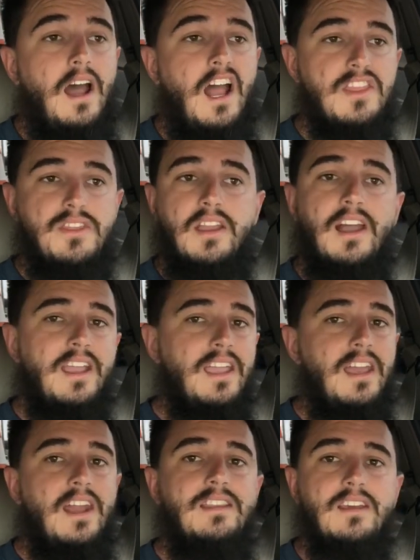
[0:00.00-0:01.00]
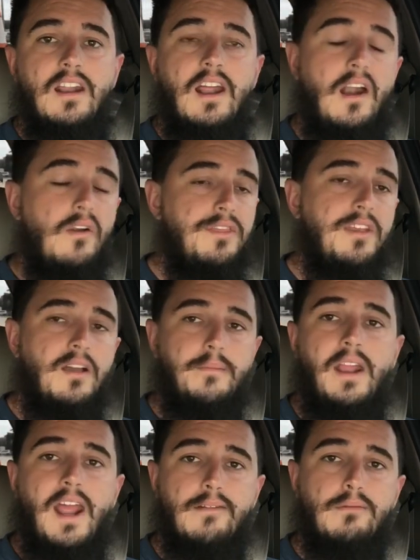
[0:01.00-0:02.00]
I think I can get it done, and I don't think I'm
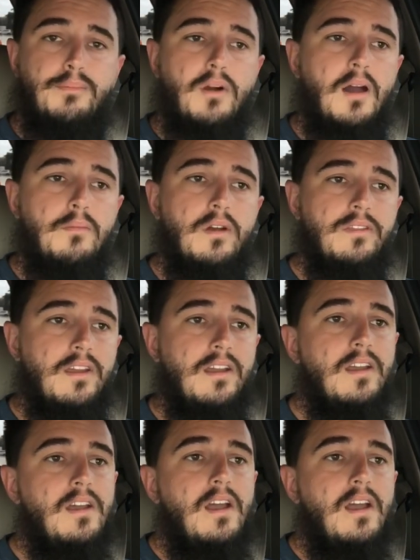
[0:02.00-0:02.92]
going to have a problem with it.